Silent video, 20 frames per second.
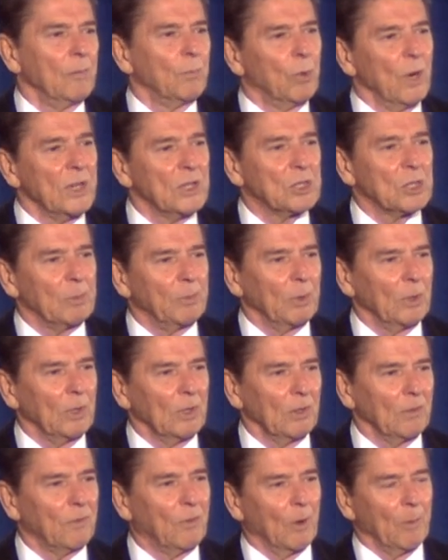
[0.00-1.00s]

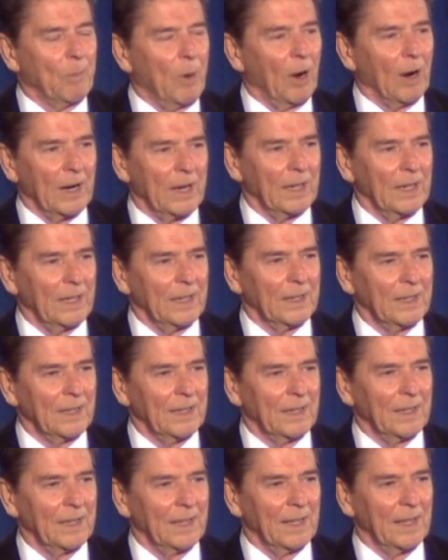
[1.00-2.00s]
principle for party,
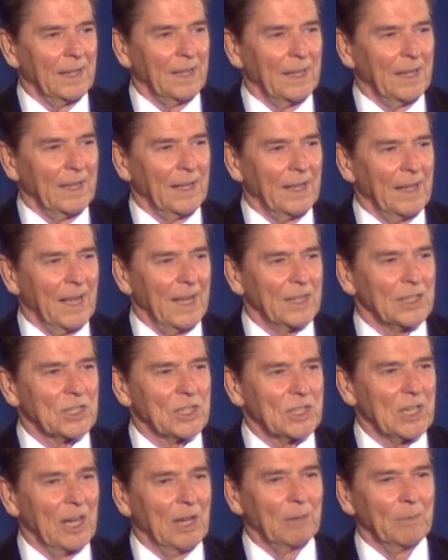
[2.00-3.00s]
and
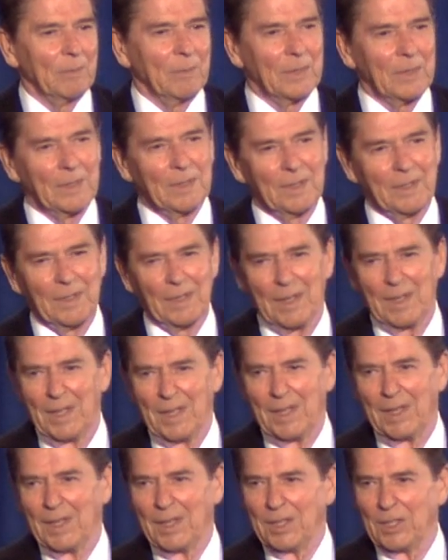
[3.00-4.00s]
some
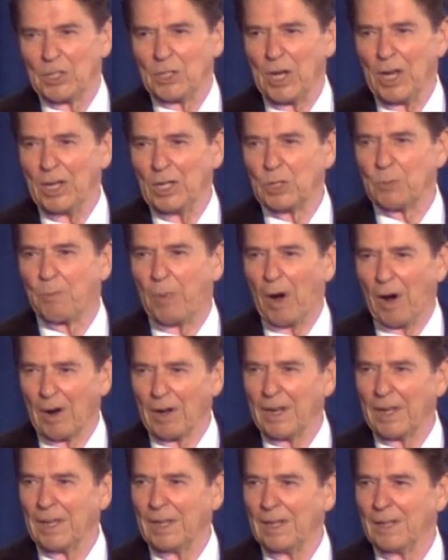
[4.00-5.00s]
change
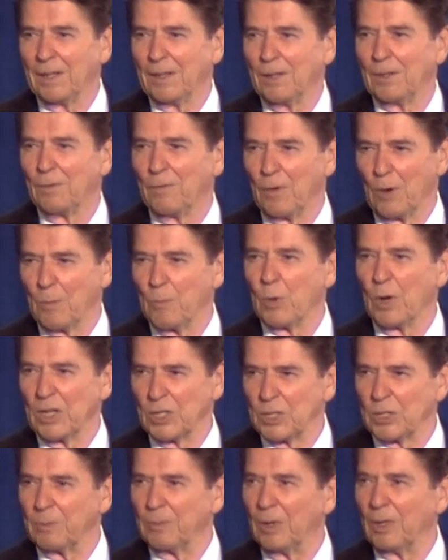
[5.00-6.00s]
party for
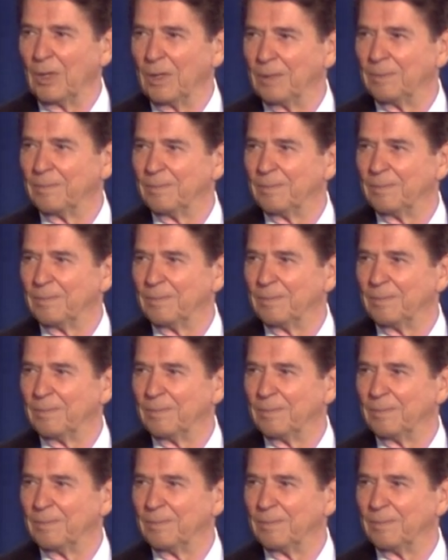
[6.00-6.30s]
principle.